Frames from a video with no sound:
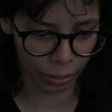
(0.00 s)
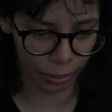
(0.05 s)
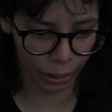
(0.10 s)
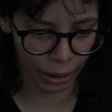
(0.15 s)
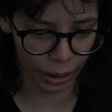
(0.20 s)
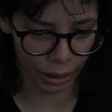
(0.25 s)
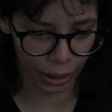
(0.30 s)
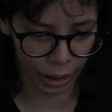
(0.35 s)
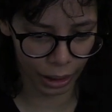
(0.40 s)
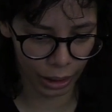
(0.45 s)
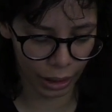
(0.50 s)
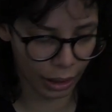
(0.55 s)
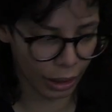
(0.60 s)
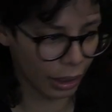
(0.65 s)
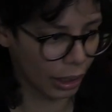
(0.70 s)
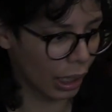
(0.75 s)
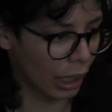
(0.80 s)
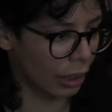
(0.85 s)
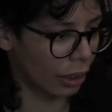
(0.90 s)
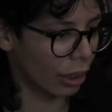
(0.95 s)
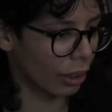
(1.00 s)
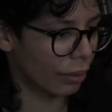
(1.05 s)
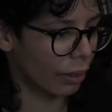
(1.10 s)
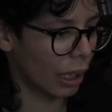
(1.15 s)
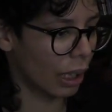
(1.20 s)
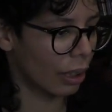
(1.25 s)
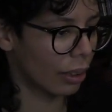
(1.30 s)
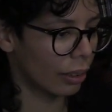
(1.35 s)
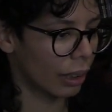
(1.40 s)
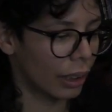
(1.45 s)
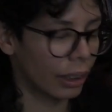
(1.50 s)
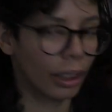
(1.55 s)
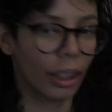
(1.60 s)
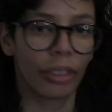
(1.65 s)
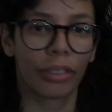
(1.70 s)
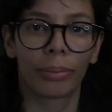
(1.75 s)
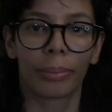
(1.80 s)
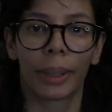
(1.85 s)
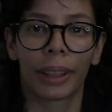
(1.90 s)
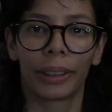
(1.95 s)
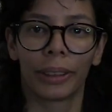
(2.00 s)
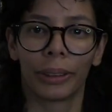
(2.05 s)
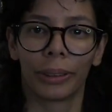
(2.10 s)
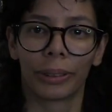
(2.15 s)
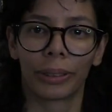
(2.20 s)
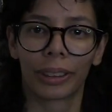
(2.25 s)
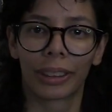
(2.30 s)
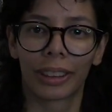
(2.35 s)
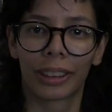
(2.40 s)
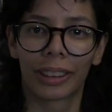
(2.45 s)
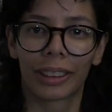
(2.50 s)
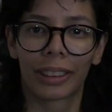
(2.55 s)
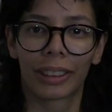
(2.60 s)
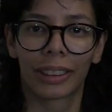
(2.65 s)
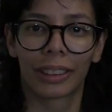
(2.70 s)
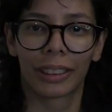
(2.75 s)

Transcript: with, I love how I left my notes.